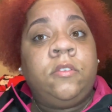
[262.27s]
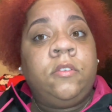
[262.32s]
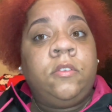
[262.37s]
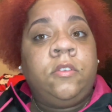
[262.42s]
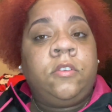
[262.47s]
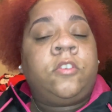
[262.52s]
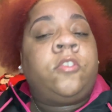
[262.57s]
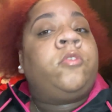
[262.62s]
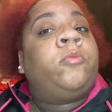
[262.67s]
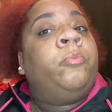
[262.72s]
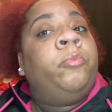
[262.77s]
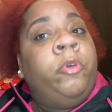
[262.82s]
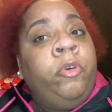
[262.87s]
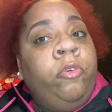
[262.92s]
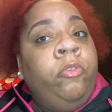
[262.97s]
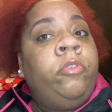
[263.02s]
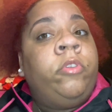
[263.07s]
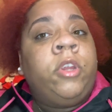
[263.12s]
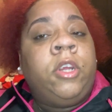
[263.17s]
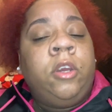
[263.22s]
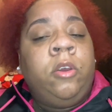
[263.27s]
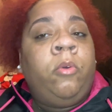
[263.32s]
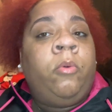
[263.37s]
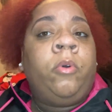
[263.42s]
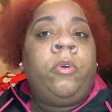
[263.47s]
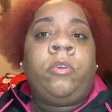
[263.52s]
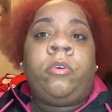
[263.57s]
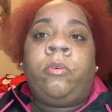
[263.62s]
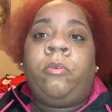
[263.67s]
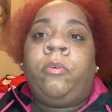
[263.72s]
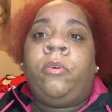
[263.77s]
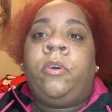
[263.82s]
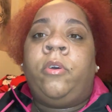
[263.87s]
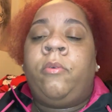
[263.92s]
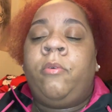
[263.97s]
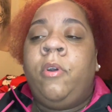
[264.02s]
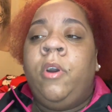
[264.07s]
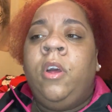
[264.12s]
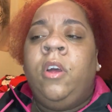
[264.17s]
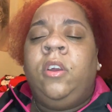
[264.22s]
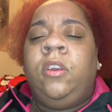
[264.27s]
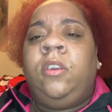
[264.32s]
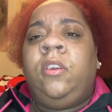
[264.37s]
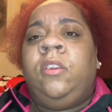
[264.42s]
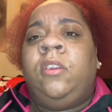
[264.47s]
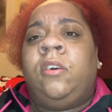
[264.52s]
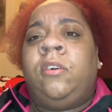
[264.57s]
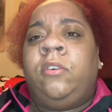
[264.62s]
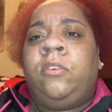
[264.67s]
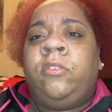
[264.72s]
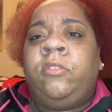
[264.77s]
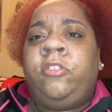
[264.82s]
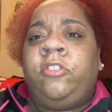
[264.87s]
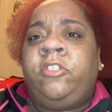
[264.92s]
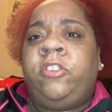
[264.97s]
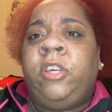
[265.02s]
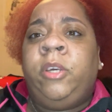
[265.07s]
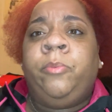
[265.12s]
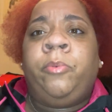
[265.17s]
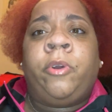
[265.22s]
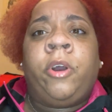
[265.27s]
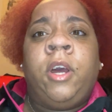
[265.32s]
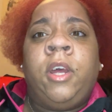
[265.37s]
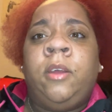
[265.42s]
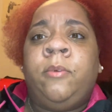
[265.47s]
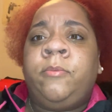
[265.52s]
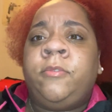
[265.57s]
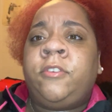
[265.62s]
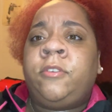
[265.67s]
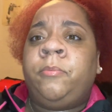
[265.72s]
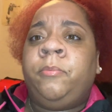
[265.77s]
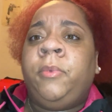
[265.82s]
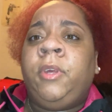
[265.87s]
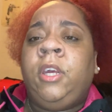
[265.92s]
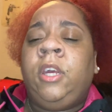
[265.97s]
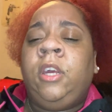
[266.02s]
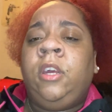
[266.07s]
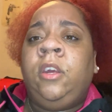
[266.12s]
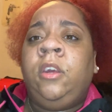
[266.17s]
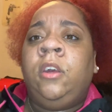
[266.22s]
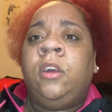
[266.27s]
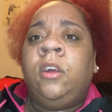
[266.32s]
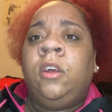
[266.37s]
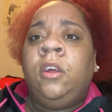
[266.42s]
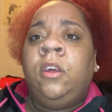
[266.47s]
smoothly, quote unquote. You know, she brought him to meet